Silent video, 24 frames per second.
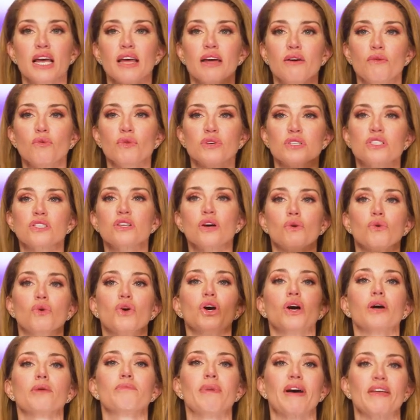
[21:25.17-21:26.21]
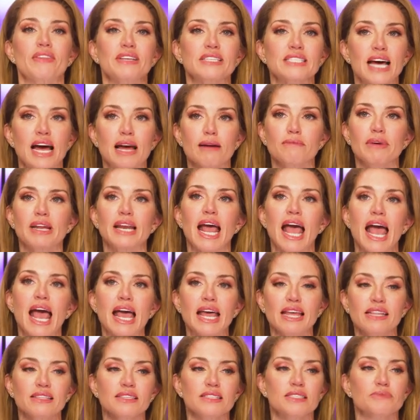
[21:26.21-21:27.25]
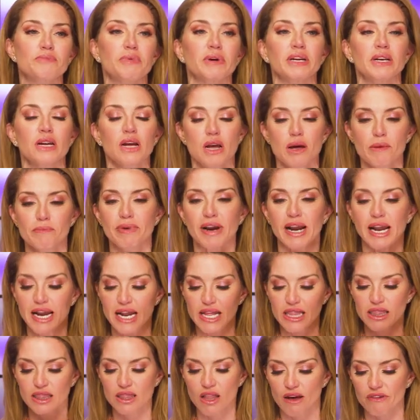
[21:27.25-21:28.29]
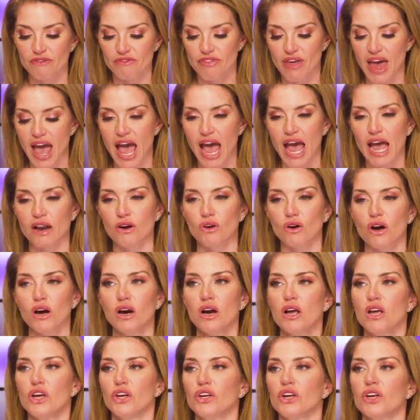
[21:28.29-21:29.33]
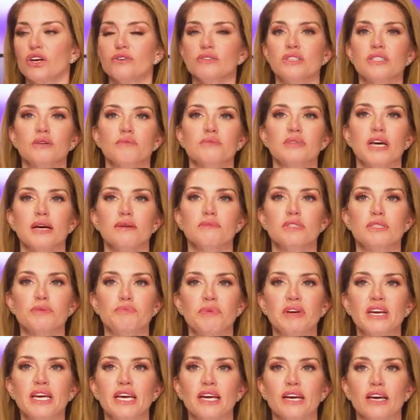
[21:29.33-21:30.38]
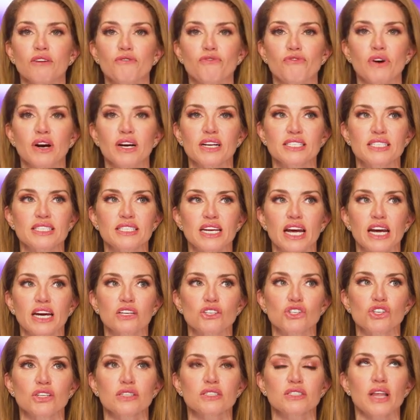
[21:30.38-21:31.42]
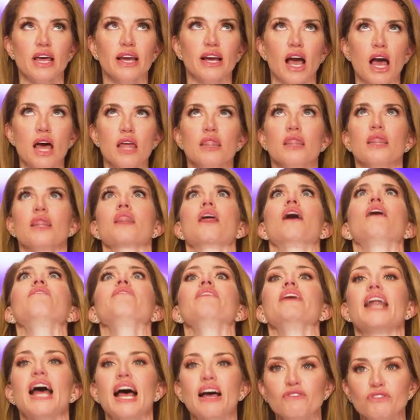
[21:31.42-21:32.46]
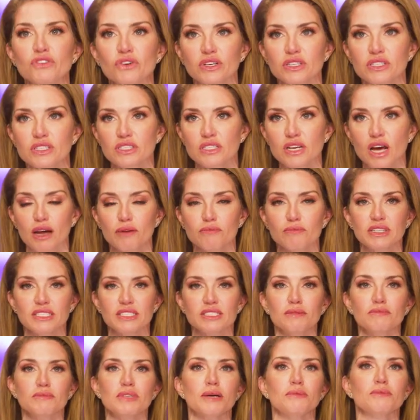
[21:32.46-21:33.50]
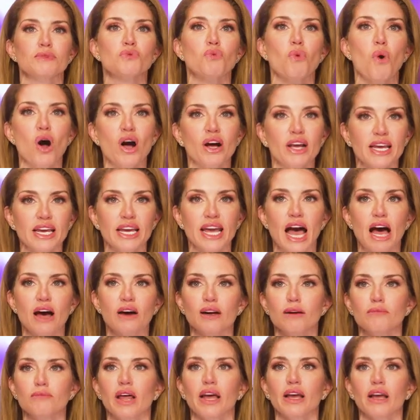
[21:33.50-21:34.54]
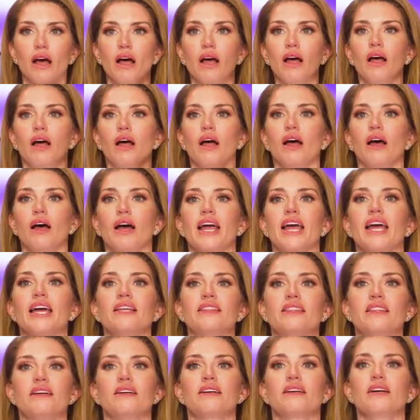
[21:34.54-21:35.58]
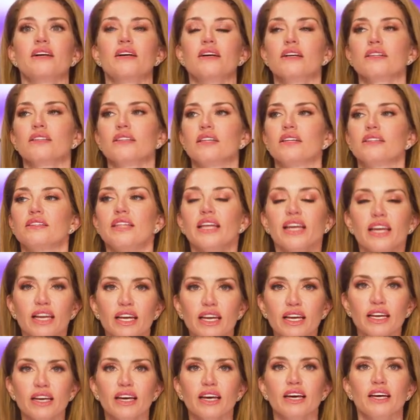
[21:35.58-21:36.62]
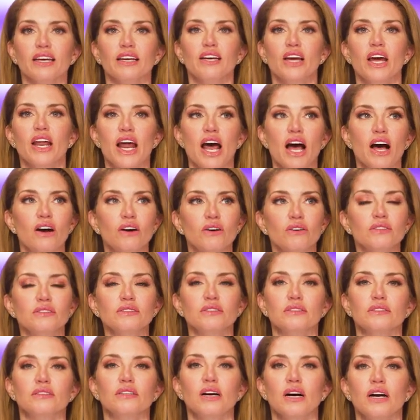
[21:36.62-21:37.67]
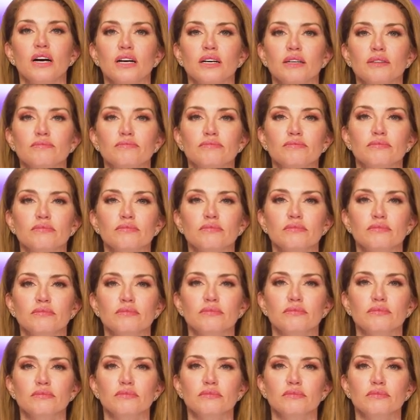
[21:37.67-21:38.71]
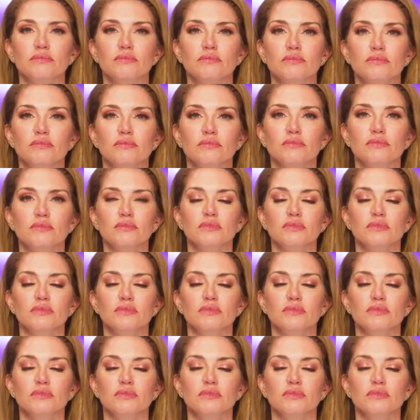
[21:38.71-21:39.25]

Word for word: it was so good by the time it ends, but but I didn't love that. Or, you know, sometimes speaking in front of stages, like I love it after it's done, but sometimes walking out, I'm like, oh, I hate the the thing, you know. Um, you know what? Yes, you